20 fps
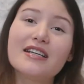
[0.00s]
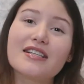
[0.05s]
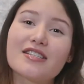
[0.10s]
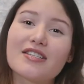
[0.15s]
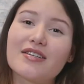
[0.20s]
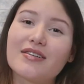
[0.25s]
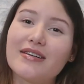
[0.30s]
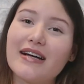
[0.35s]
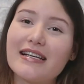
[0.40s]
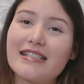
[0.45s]

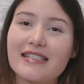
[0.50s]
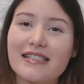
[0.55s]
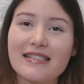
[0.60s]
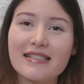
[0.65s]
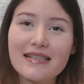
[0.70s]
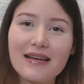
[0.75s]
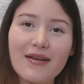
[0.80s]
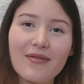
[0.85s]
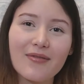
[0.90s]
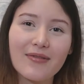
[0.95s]
So I
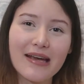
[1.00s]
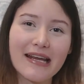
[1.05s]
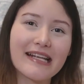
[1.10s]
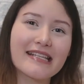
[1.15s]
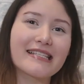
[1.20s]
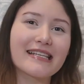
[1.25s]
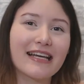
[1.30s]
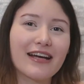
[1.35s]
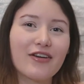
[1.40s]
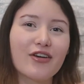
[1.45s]
just
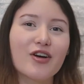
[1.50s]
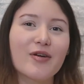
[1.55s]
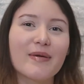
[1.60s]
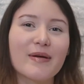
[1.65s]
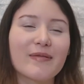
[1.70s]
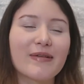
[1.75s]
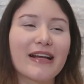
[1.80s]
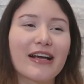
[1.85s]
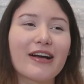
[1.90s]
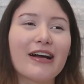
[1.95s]
waited to get home,
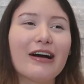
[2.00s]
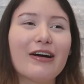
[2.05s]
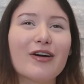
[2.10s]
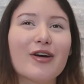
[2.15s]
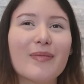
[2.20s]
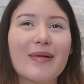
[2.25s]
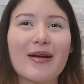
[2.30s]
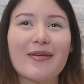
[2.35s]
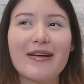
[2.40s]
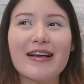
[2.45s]
and when I got
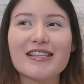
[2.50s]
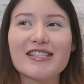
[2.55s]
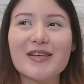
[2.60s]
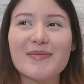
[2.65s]
home I ran